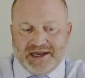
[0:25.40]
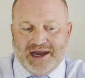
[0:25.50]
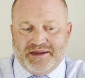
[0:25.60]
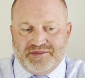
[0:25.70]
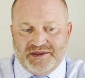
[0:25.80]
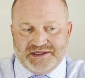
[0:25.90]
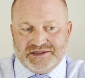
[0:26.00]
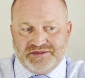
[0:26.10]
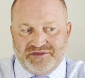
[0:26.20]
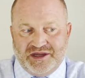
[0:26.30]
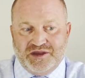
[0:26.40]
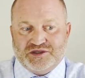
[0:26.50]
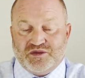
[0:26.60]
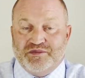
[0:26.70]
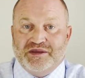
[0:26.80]
time, this video is
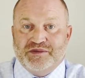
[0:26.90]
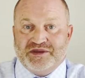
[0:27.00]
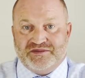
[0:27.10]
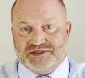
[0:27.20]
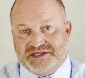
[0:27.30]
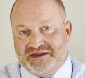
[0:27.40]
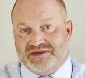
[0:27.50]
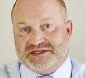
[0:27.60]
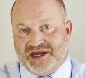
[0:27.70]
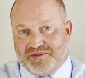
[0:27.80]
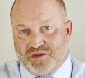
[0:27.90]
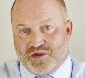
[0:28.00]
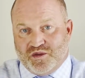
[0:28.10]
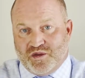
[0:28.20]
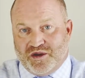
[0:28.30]
for people that have received a stop
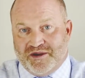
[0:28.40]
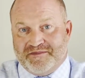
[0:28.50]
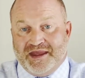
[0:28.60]
work order